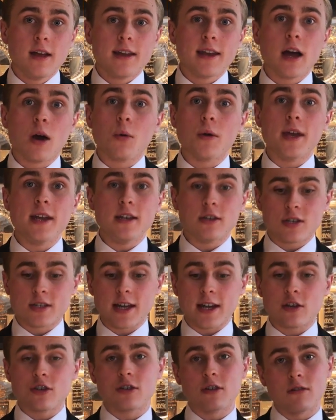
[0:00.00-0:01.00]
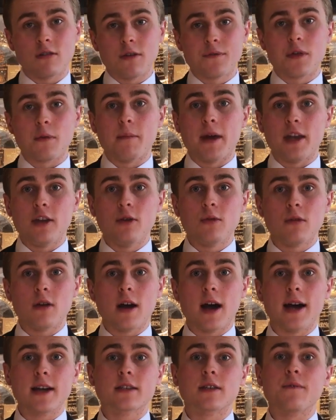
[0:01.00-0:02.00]
Now each section of the menu
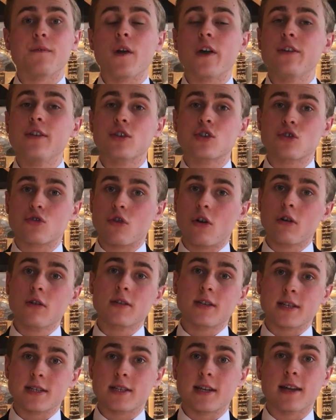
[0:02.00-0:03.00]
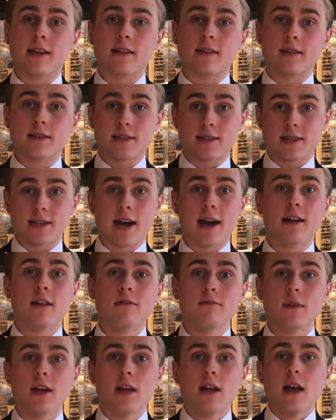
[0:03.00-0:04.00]
has a very strong, distinct style,
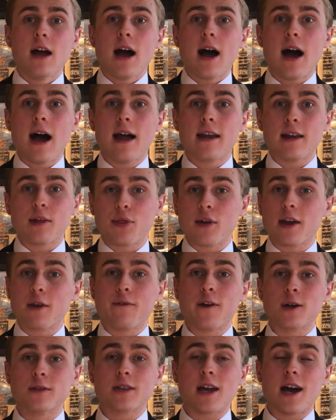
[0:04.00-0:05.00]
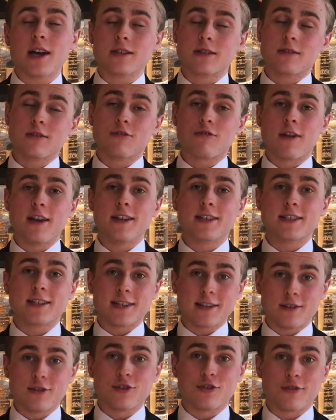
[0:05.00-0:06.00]
and I think if I was asked to create a
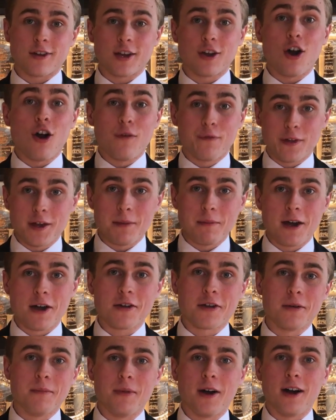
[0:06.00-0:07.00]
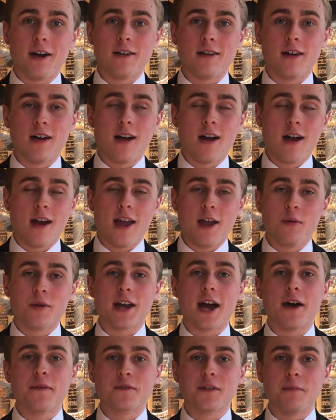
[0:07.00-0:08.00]
signature drink of the American Bar, it would
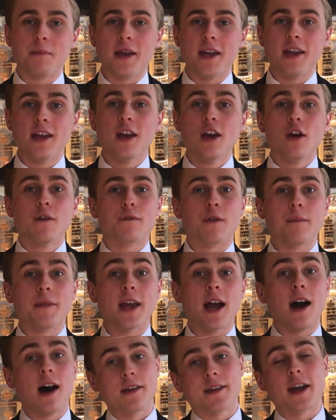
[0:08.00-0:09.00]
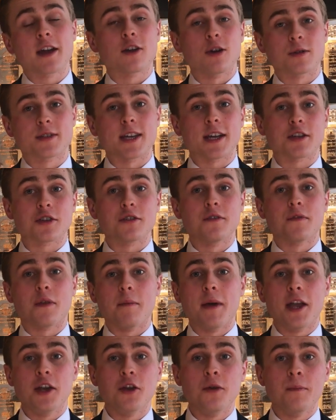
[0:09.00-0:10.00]
have to be from the Art Deco section of the
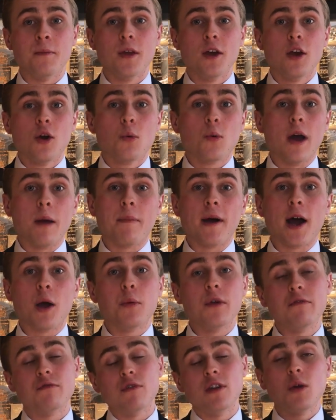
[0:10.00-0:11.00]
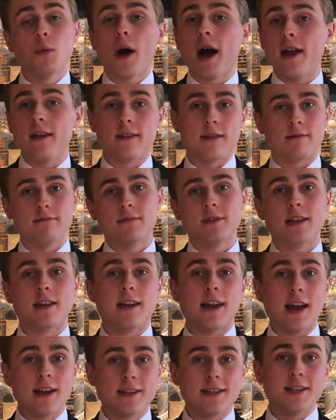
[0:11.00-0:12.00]
menu, whereby we rewind to the
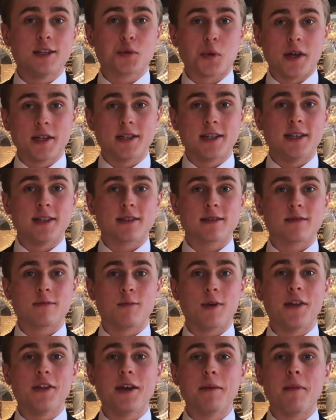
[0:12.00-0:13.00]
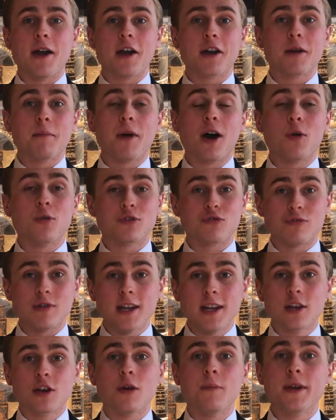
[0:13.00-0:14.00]
1920s, where the American Bar was
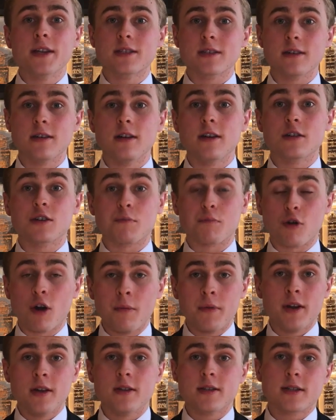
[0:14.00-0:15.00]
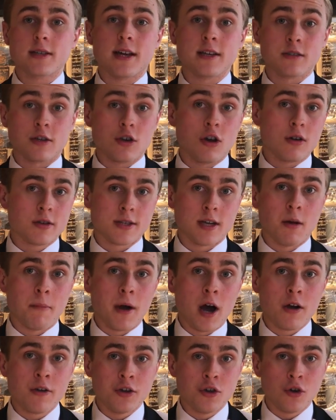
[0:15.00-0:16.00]
really coming to prominence as a cocktail
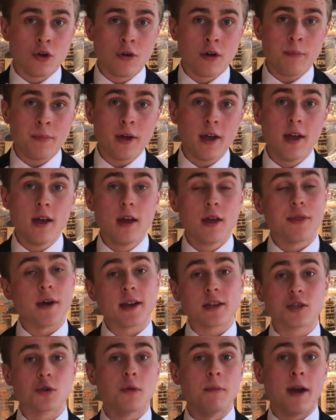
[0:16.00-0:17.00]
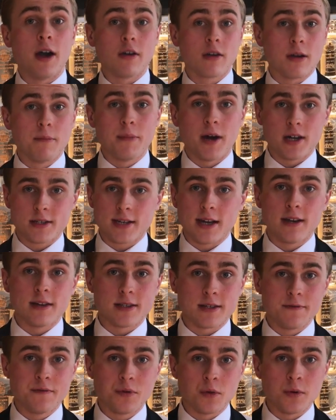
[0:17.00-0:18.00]
bar in Europe, thanks to American
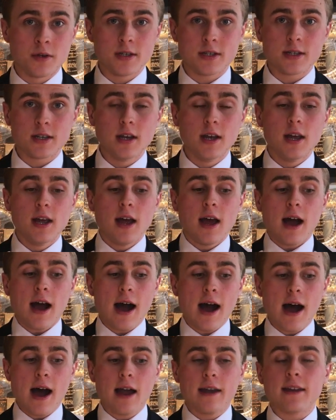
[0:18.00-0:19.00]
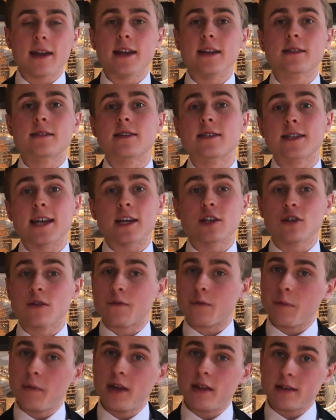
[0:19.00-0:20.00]
bartenders' influence. And it's a section
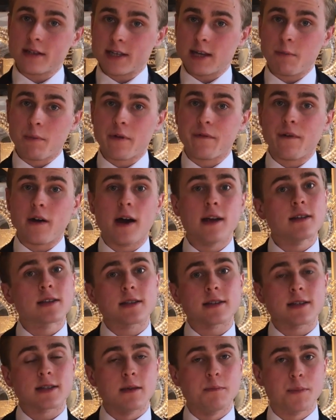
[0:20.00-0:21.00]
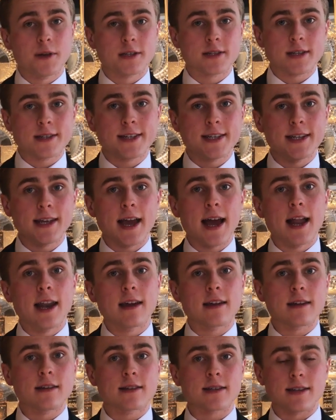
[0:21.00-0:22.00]
for me that typifies simplicity,
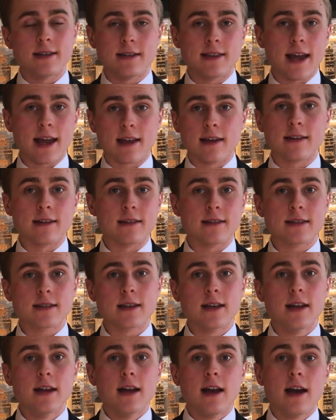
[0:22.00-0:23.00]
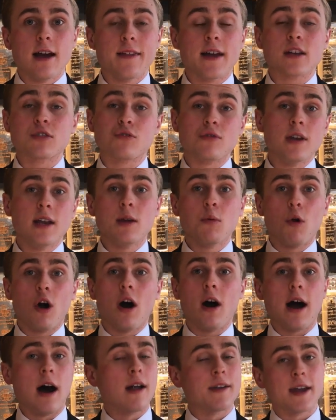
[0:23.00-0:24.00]
elegance and decadence, and that's really what
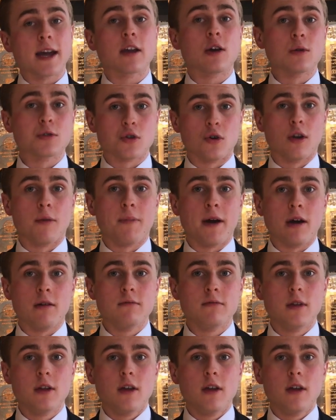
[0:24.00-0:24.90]
Art Deco is all about.